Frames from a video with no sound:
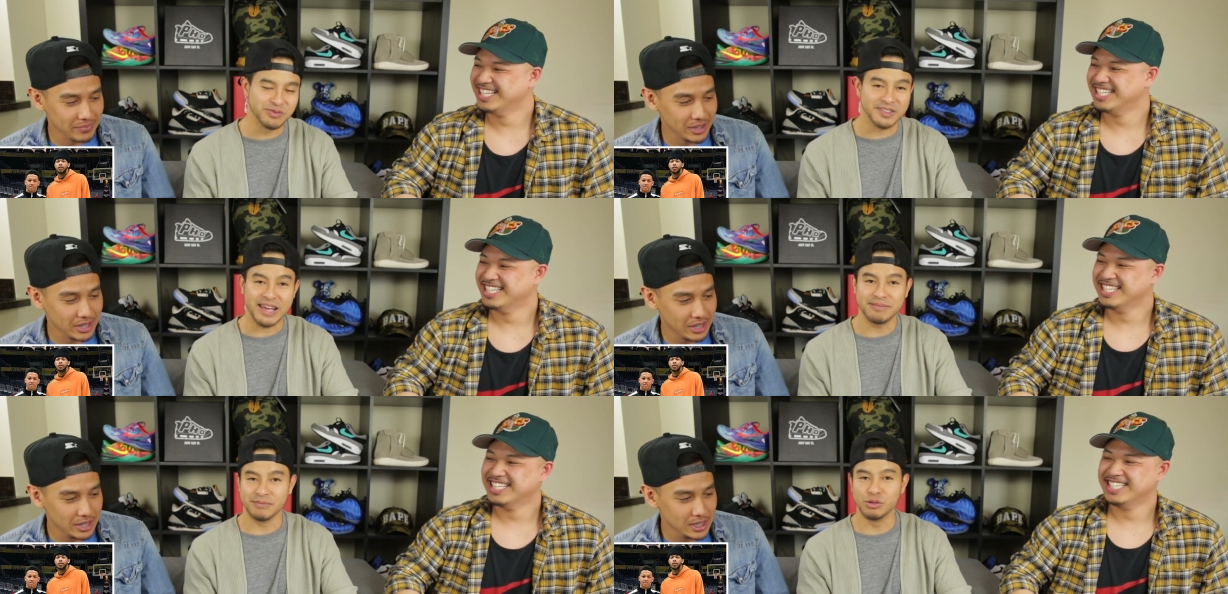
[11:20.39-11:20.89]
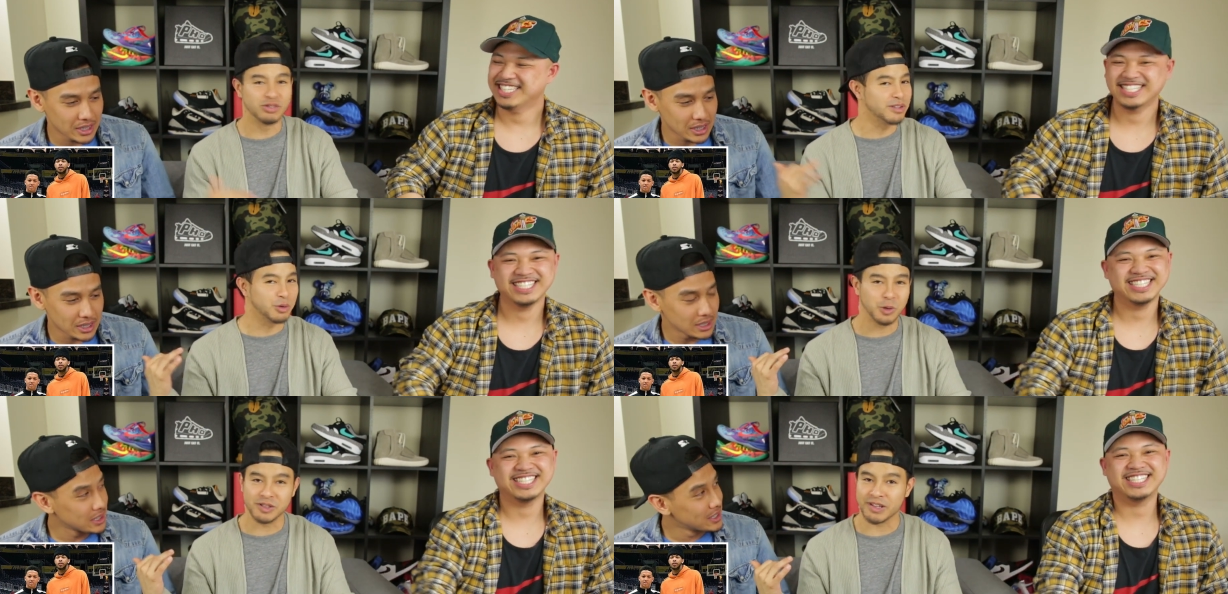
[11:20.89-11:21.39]
Speaker 1: you said you took the
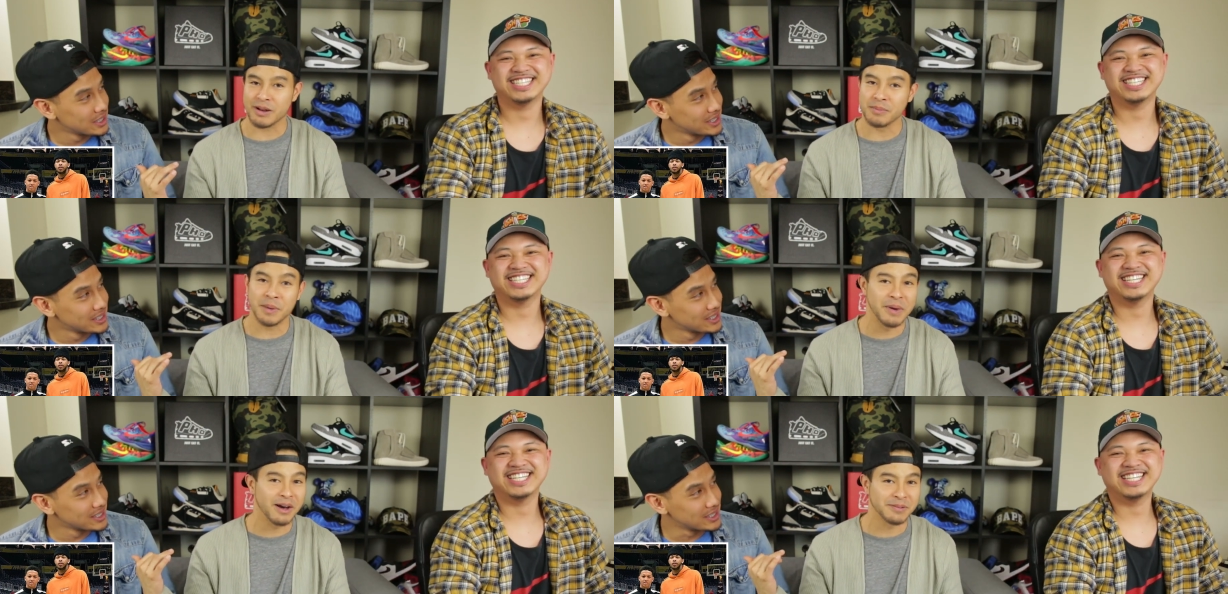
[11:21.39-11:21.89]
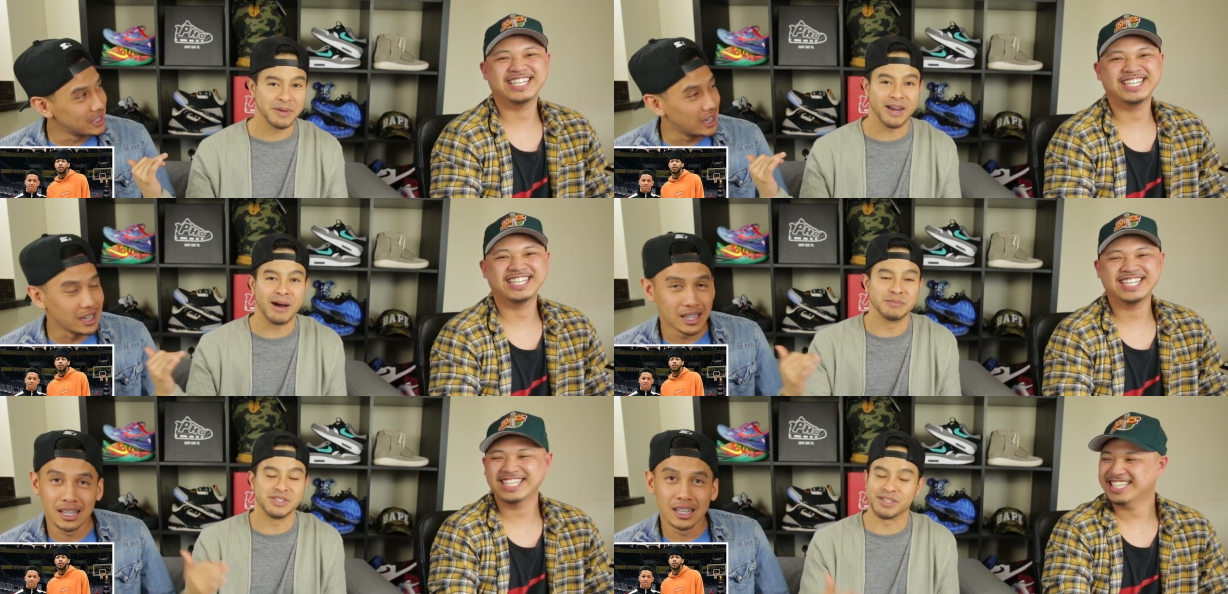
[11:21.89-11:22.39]
words out of my mouth, man. Yeah.
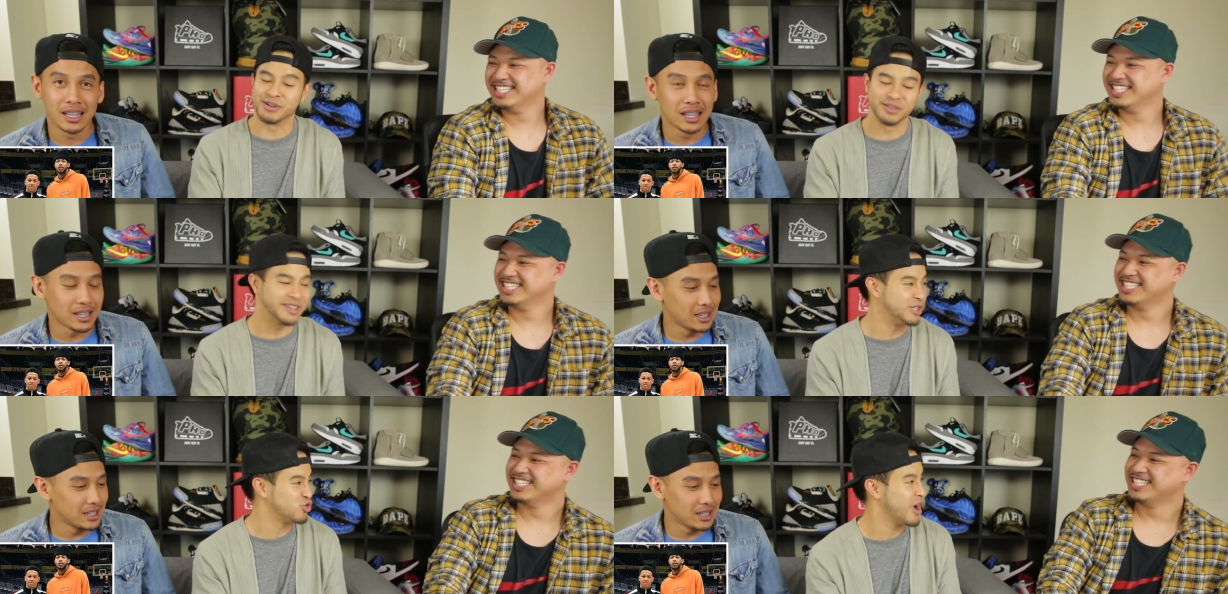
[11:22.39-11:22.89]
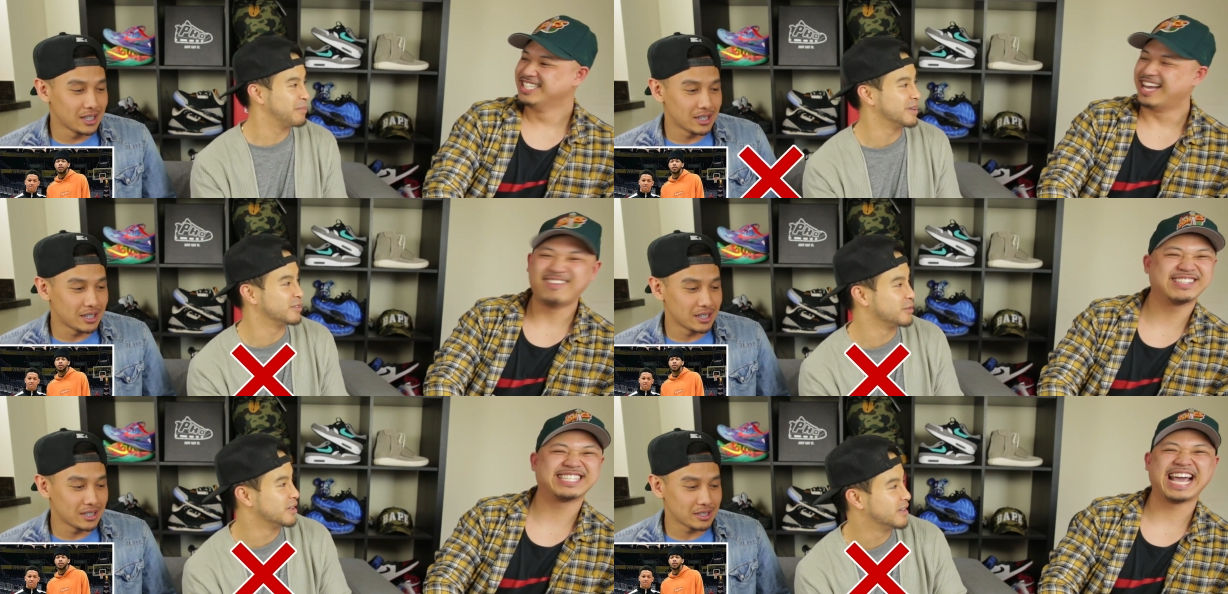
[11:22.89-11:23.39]
I'm just gonna say drop it. I'm
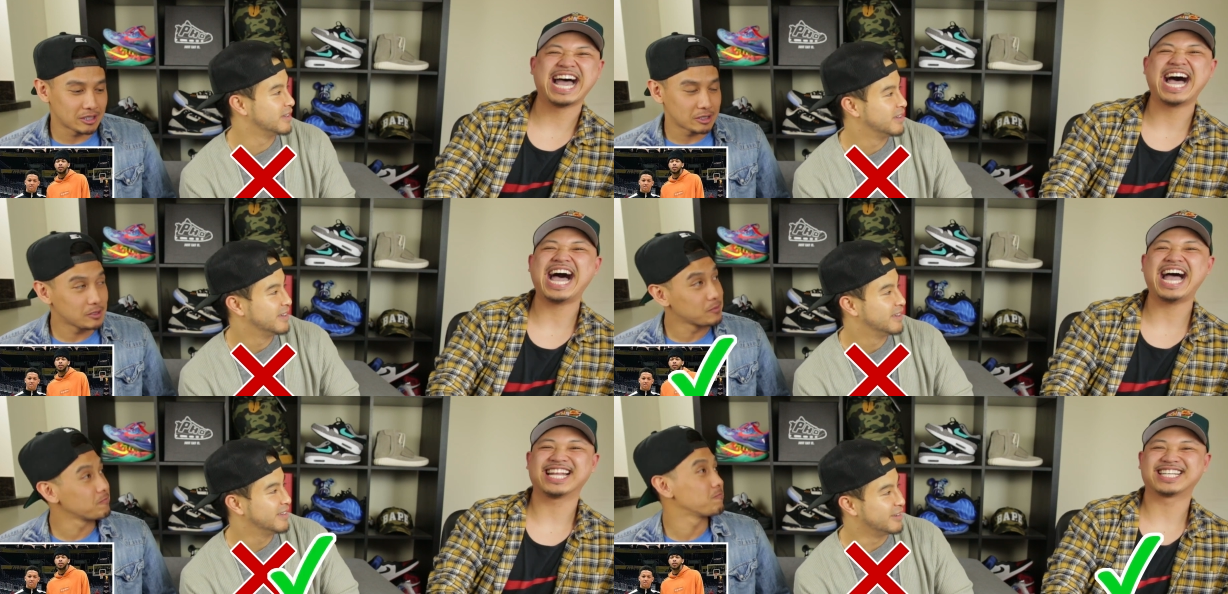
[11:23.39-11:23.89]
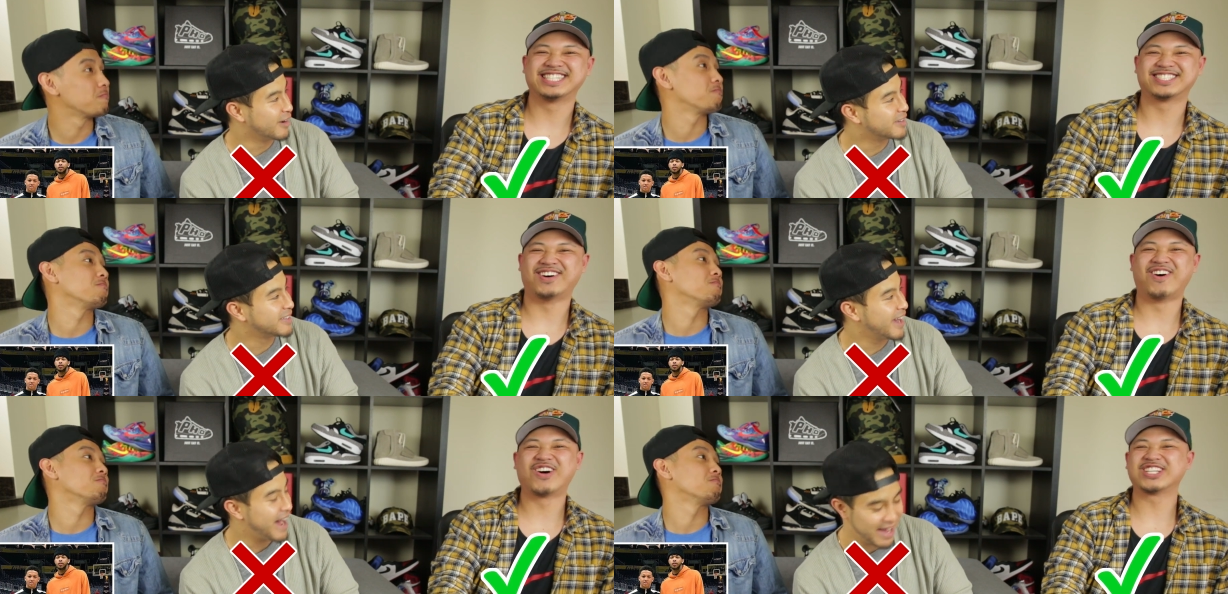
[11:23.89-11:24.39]
gonna say hot. You gonna
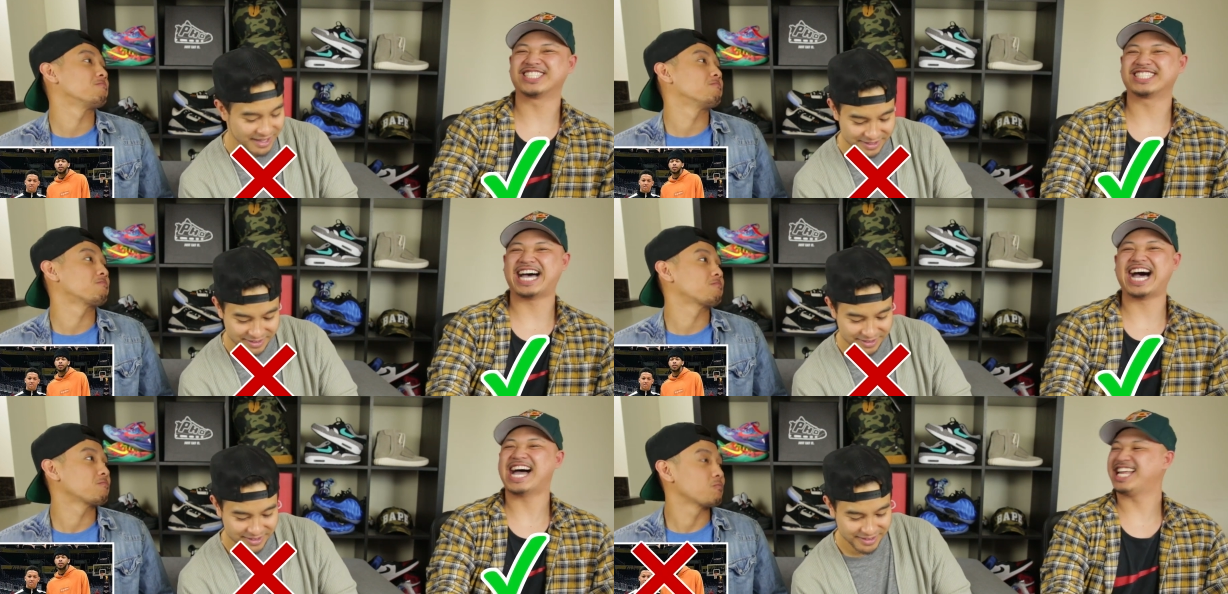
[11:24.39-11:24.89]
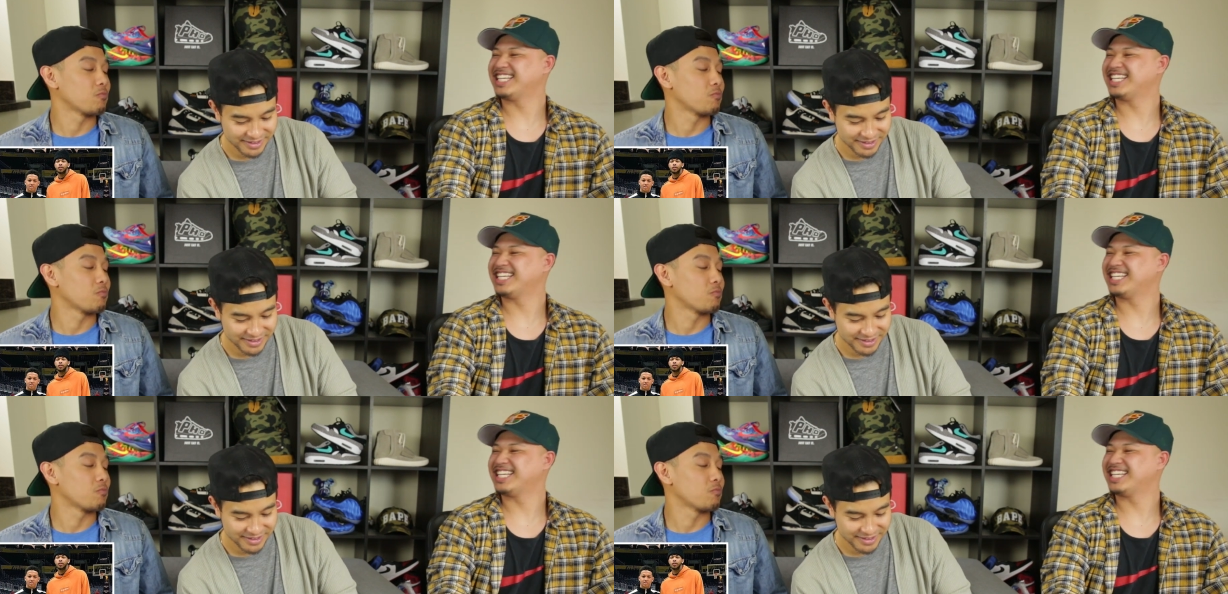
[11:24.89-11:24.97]
say orange hot? is hot.